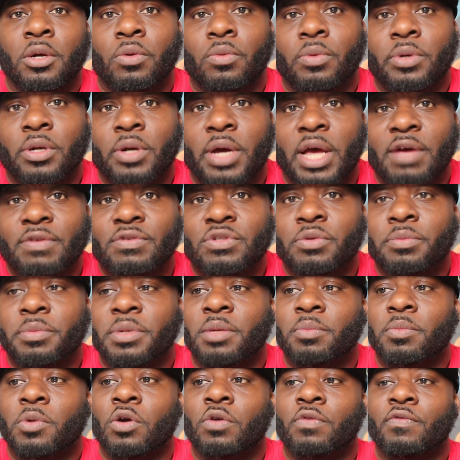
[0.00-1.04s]
We don't have too
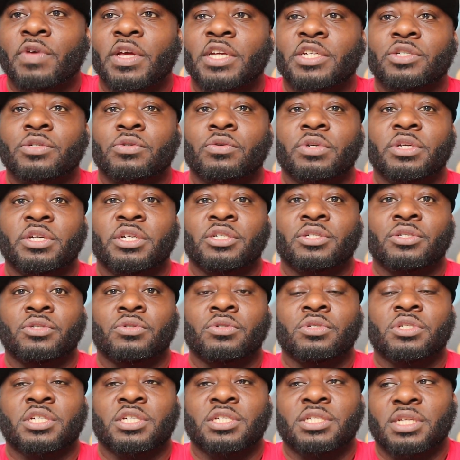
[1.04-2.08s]
many motivational
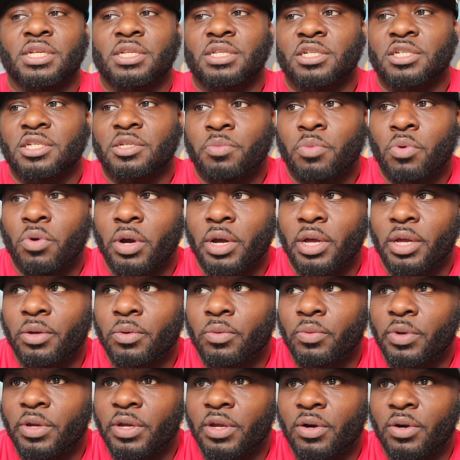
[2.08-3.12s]
issues because at this point
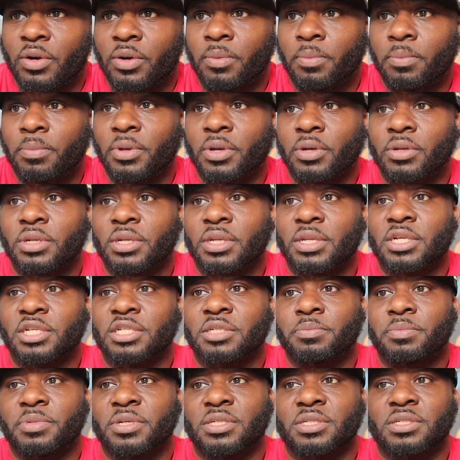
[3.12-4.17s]
we are building
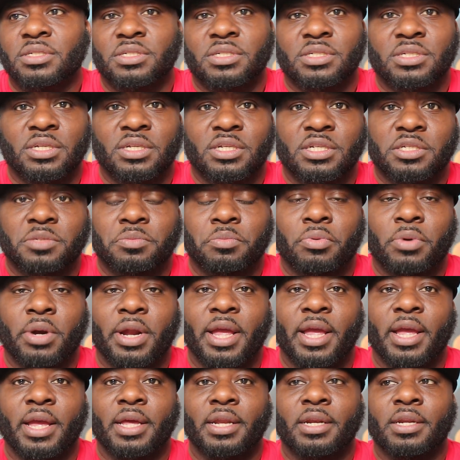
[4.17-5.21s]
this business and this
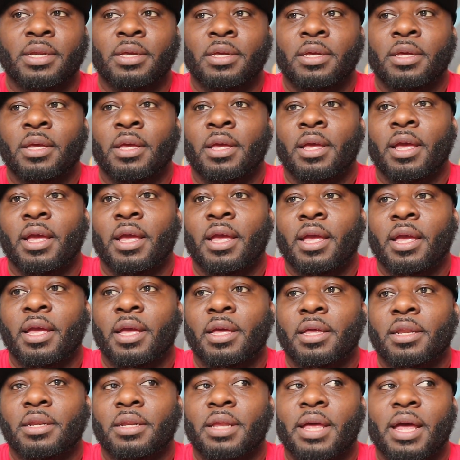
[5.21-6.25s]
brand,
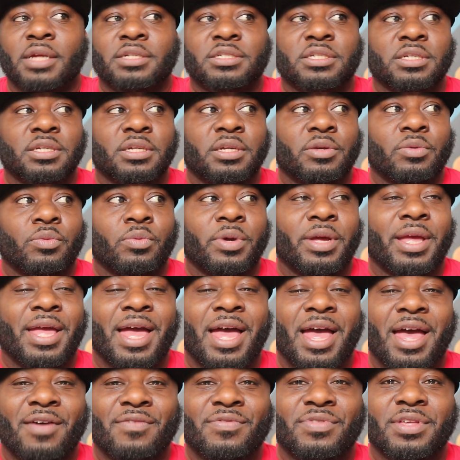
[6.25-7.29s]
and actually we
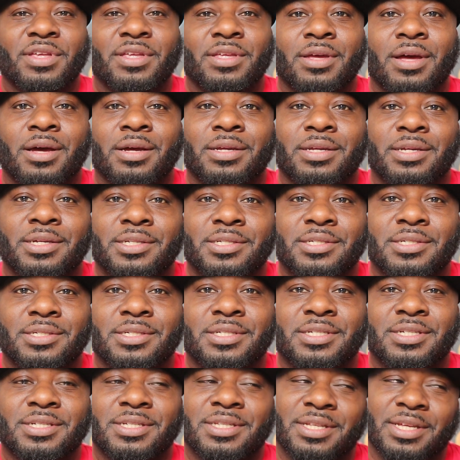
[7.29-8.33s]
have the
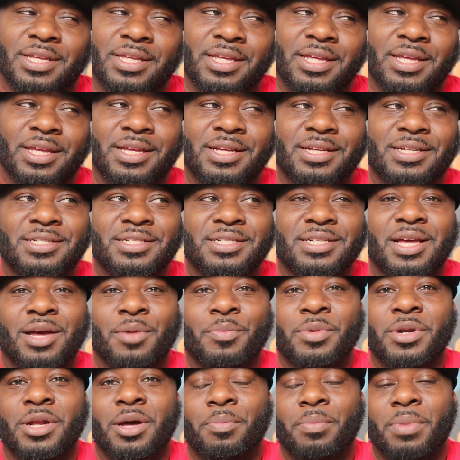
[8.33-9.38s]
youngins, the kids
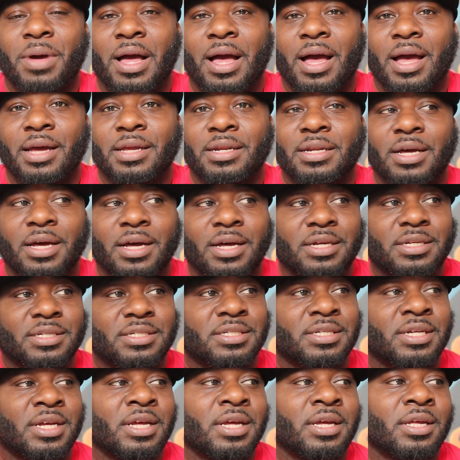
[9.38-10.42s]
coming up behind us.